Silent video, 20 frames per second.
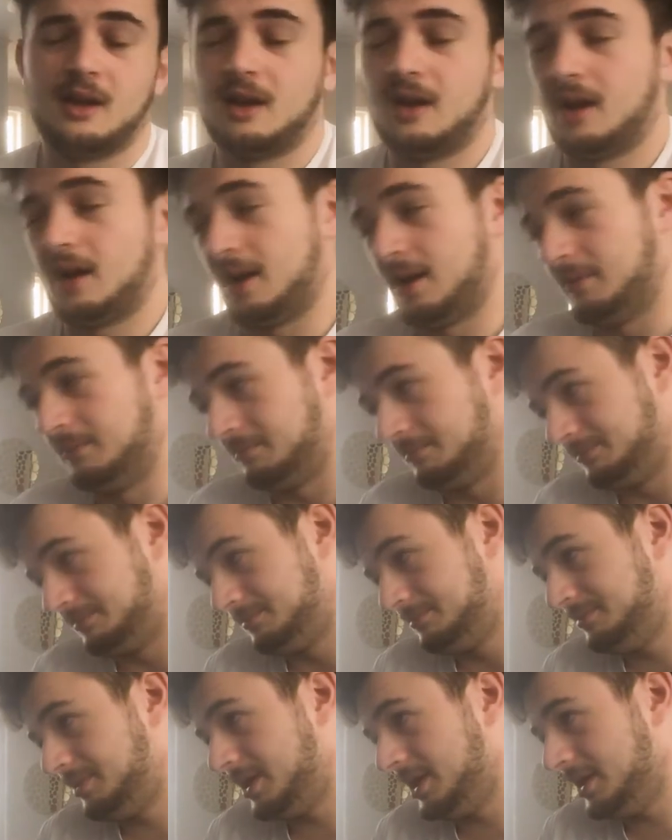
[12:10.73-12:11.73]

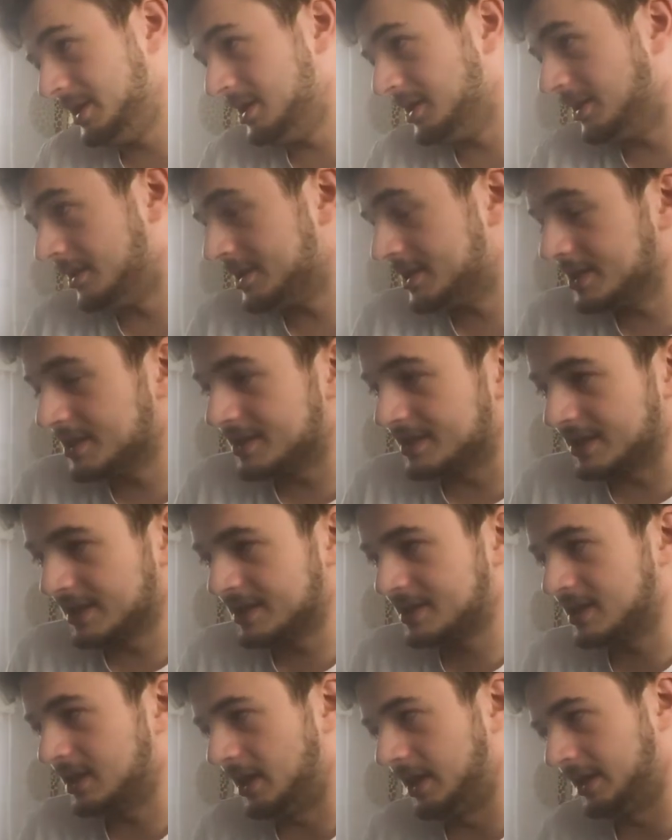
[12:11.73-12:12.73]
But you know, I didn't
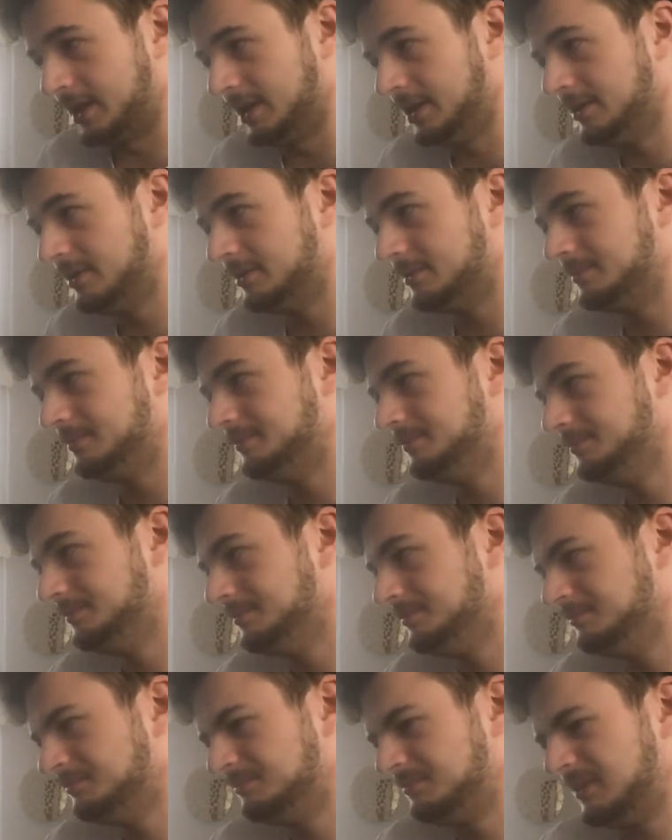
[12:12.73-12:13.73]
dislike it.
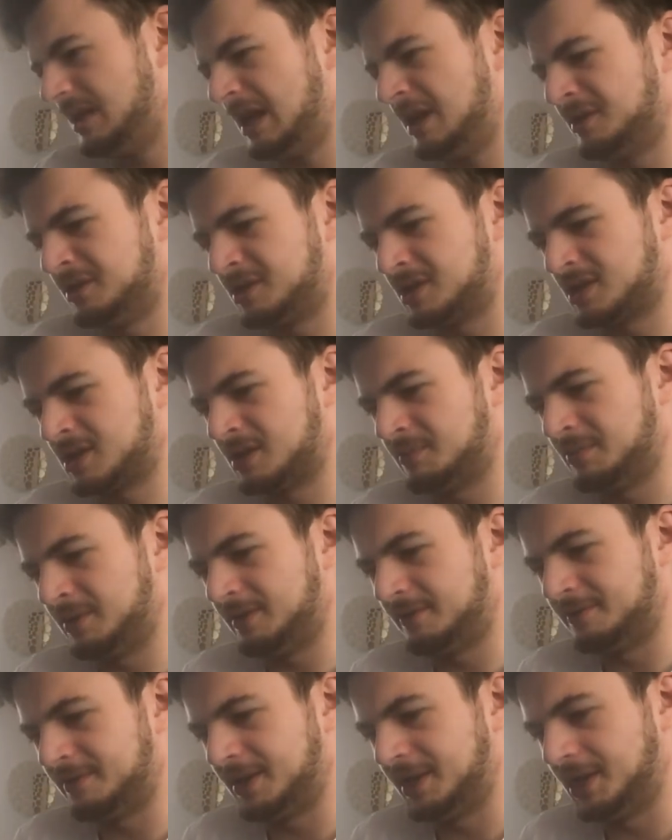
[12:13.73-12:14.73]
It was just a bit
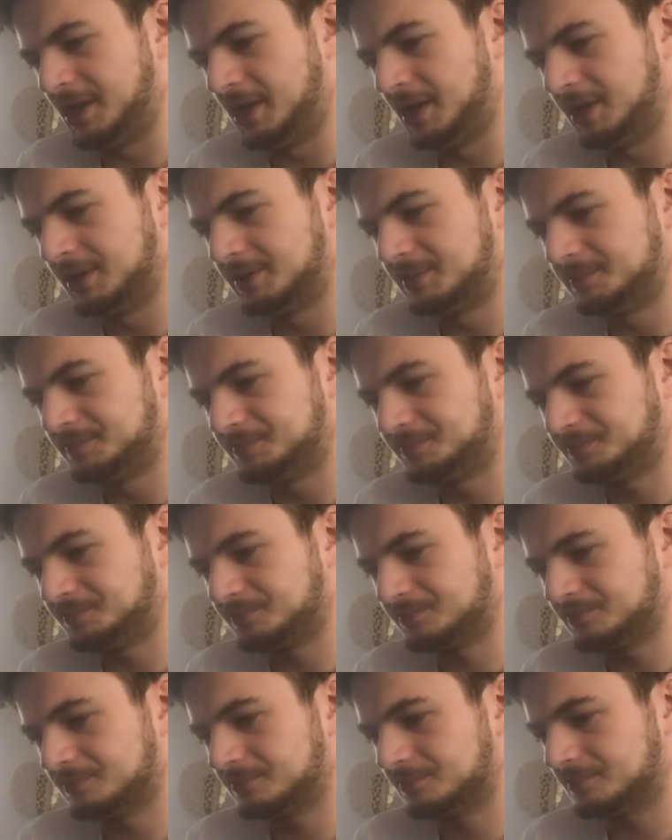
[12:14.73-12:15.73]
vanilla,
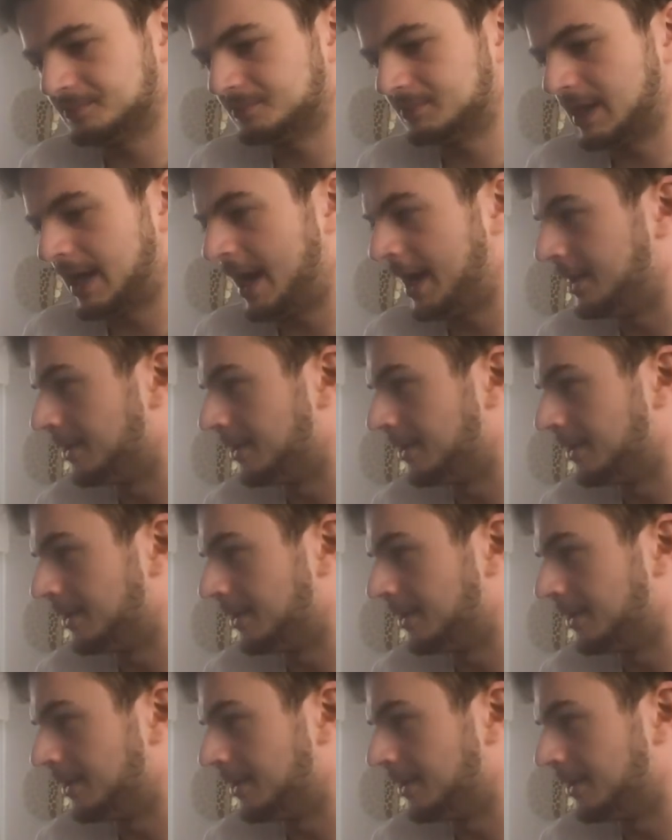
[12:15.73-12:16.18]
and